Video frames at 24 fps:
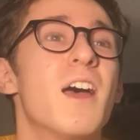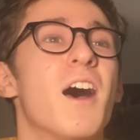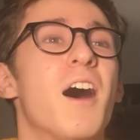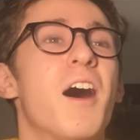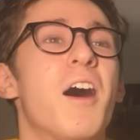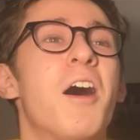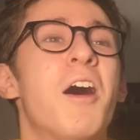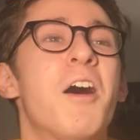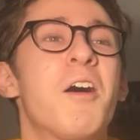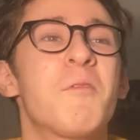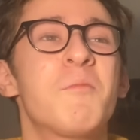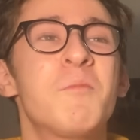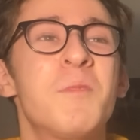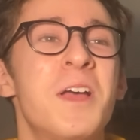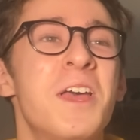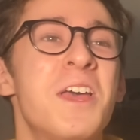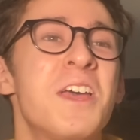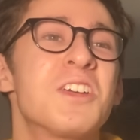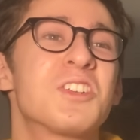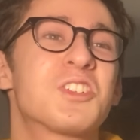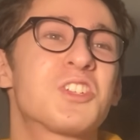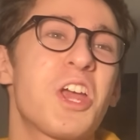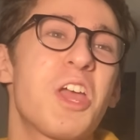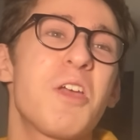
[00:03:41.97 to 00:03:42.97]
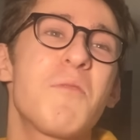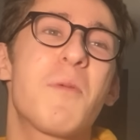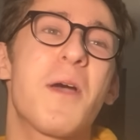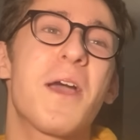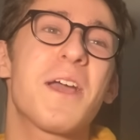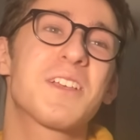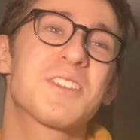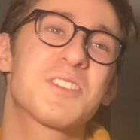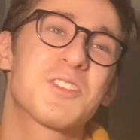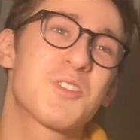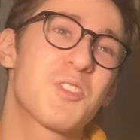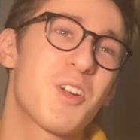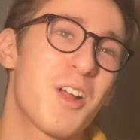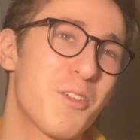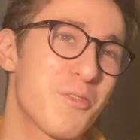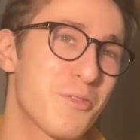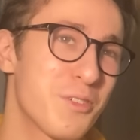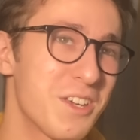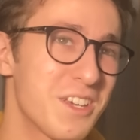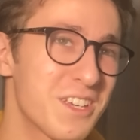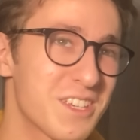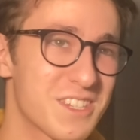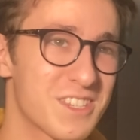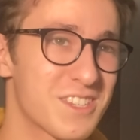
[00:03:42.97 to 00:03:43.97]
JPEG's
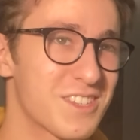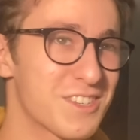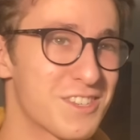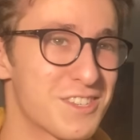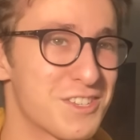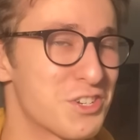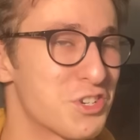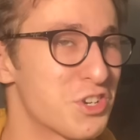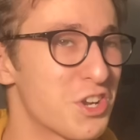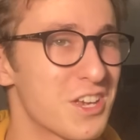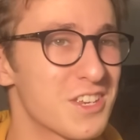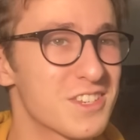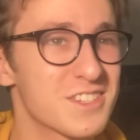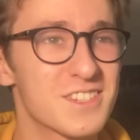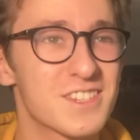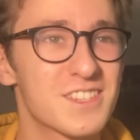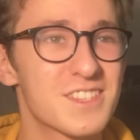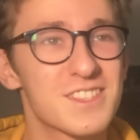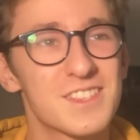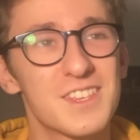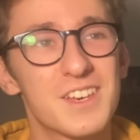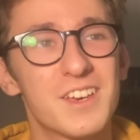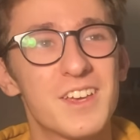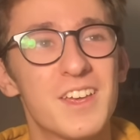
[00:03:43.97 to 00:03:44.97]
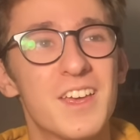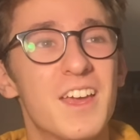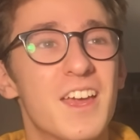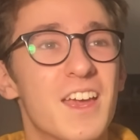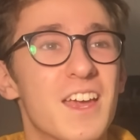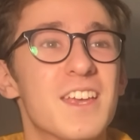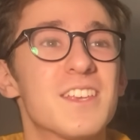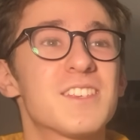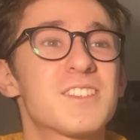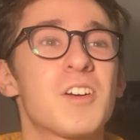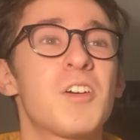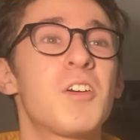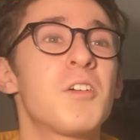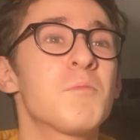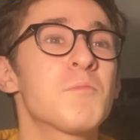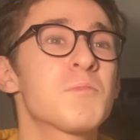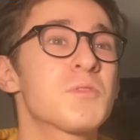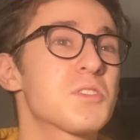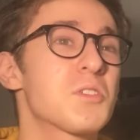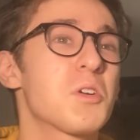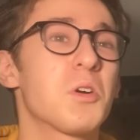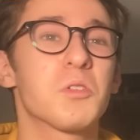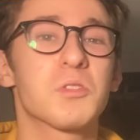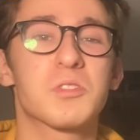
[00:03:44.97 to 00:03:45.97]
graphics suggests that his
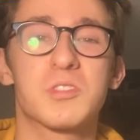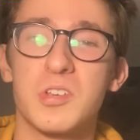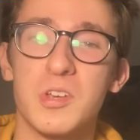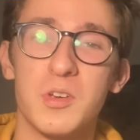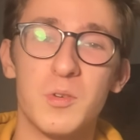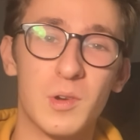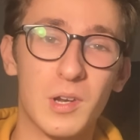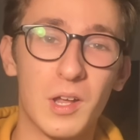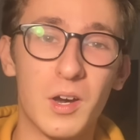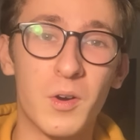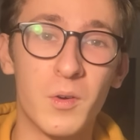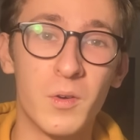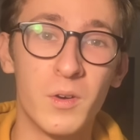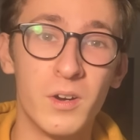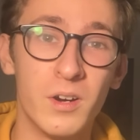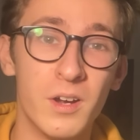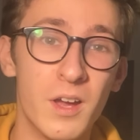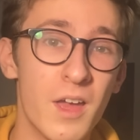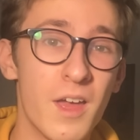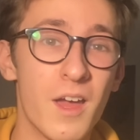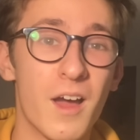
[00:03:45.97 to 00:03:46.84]
arms got too long.